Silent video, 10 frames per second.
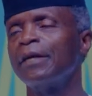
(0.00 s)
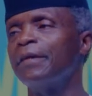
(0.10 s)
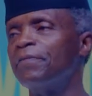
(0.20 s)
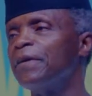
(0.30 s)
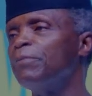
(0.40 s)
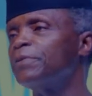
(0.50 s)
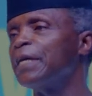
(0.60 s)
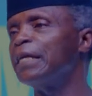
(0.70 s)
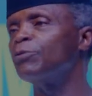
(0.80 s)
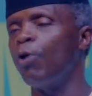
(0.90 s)
the theme
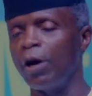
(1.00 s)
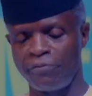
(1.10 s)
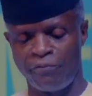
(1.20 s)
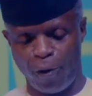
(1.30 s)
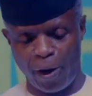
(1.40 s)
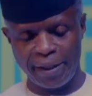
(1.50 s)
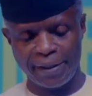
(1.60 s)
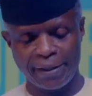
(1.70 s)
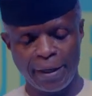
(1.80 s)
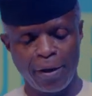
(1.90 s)
says one
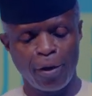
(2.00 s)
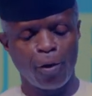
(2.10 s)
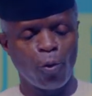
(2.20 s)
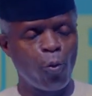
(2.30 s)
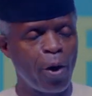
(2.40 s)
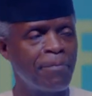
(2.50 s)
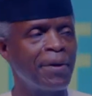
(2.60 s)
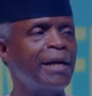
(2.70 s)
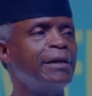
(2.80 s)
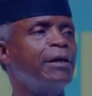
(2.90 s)
voice,
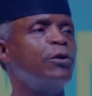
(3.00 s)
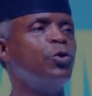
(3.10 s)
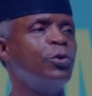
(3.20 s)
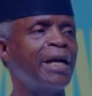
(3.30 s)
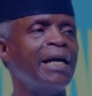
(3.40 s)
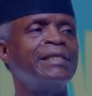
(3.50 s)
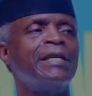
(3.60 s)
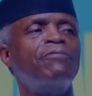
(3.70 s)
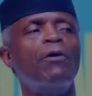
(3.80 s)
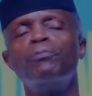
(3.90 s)
women
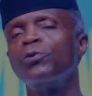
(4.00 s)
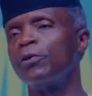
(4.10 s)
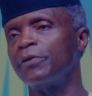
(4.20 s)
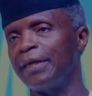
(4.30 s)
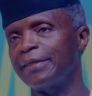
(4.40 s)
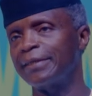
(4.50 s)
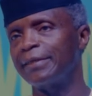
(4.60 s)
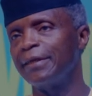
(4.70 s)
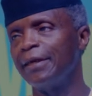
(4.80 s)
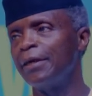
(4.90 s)
uniting for progress.
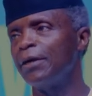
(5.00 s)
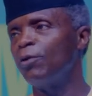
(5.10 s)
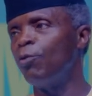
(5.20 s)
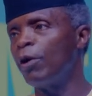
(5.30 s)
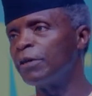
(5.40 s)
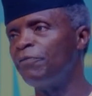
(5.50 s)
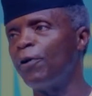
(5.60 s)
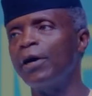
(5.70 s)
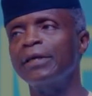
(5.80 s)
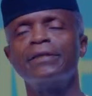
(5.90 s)
One
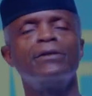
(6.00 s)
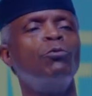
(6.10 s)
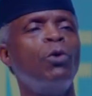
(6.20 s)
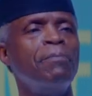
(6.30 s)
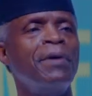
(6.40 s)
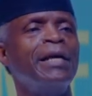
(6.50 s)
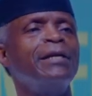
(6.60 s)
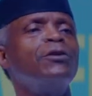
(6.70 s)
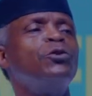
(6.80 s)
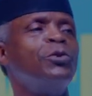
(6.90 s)
voice,
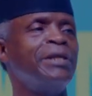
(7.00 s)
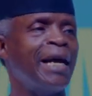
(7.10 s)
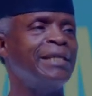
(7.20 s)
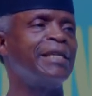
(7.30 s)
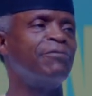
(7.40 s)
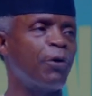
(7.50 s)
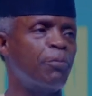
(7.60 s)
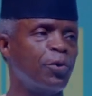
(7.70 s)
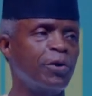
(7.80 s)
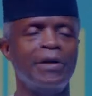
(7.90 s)
women uniting
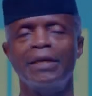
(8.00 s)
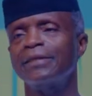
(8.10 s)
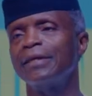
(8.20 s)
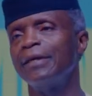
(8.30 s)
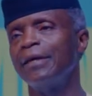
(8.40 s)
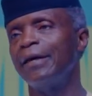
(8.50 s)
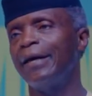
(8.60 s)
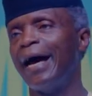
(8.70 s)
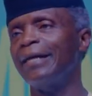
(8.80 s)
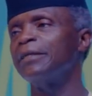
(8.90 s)
for progress.
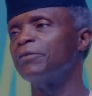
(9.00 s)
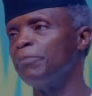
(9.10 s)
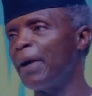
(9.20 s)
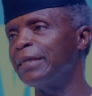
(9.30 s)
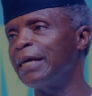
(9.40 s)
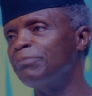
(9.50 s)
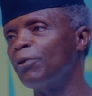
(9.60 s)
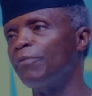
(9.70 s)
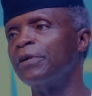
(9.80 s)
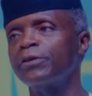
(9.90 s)
And it reminded
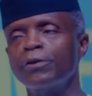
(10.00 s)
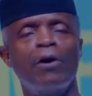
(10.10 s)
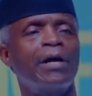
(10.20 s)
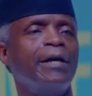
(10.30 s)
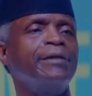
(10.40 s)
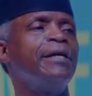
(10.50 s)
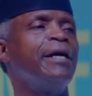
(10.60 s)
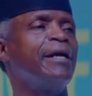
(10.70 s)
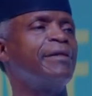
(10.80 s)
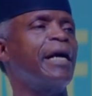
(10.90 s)
me of the slogan
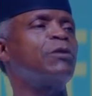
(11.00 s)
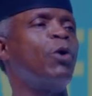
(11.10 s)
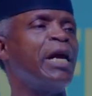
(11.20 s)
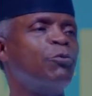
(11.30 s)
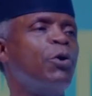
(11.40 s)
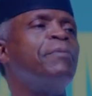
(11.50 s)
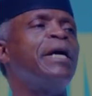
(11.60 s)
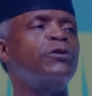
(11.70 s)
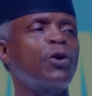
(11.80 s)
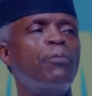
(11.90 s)
that when
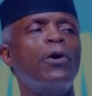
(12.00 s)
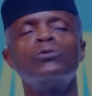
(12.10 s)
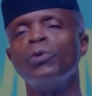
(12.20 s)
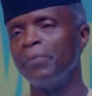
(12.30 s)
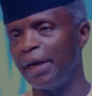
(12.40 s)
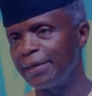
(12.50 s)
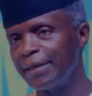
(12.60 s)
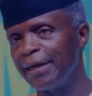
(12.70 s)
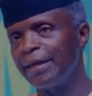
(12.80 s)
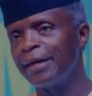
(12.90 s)
women support women,
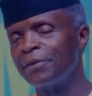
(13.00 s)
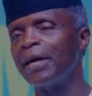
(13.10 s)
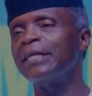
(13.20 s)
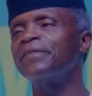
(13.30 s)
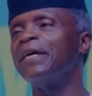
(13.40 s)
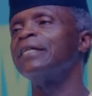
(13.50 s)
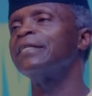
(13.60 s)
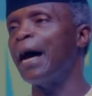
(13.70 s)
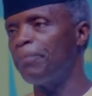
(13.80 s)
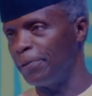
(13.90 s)
great
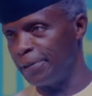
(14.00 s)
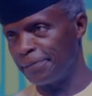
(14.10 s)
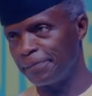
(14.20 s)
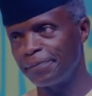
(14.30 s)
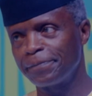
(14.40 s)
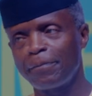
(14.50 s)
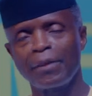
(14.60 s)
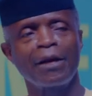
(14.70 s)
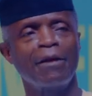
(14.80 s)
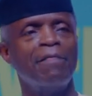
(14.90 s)
things happen.
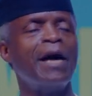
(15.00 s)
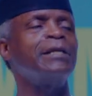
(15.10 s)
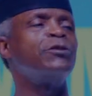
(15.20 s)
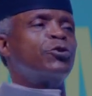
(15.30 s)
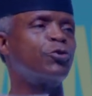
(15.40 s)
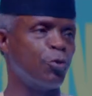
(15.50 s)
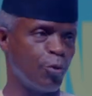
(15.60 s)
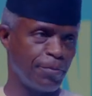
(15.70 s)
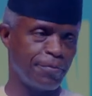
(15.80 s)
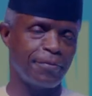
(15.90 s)
That is true.